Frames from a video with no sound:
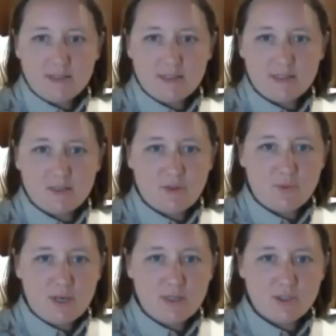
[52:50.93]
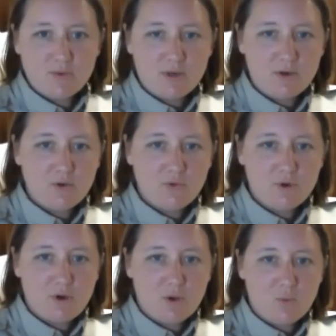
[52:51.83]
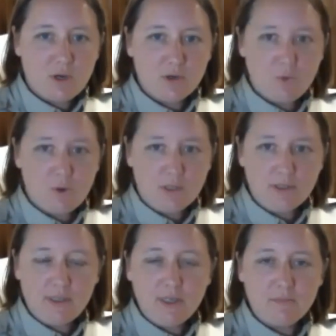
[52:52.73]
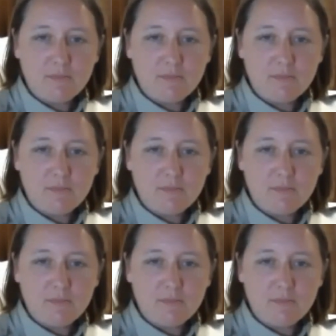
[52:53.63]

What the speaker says: this a threat to our overall water quality?